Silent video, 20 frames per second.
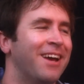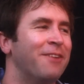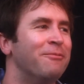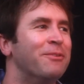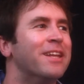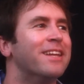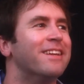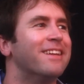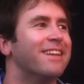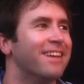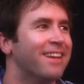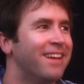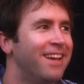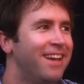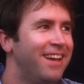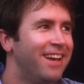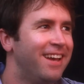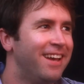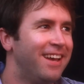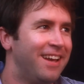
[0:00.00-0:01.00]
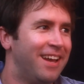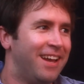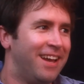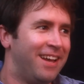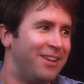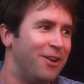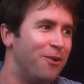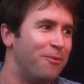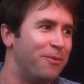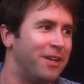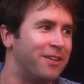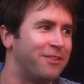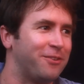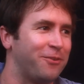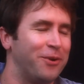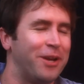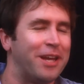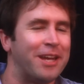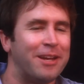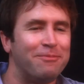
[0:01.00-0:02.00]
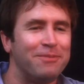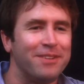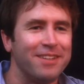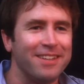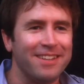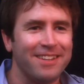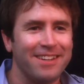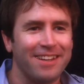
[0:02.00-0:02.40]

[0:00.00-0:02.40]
I mean, nobody screamed.